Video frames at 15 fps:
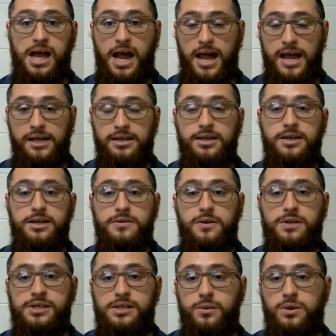
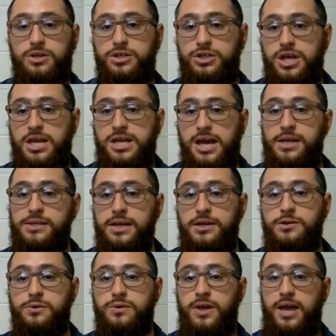¿Cuántas chicas hay?
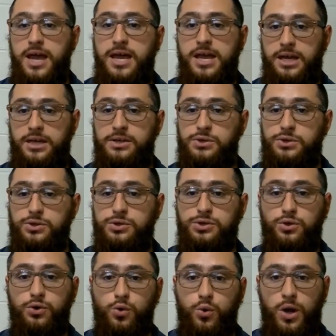Notice how the word
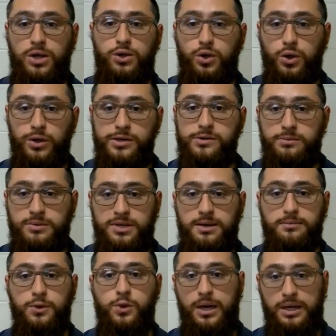chicas ends with
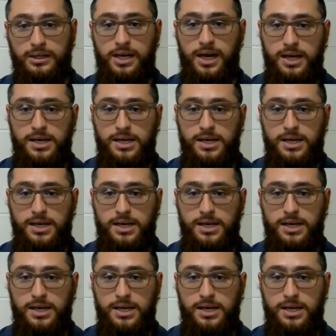as, so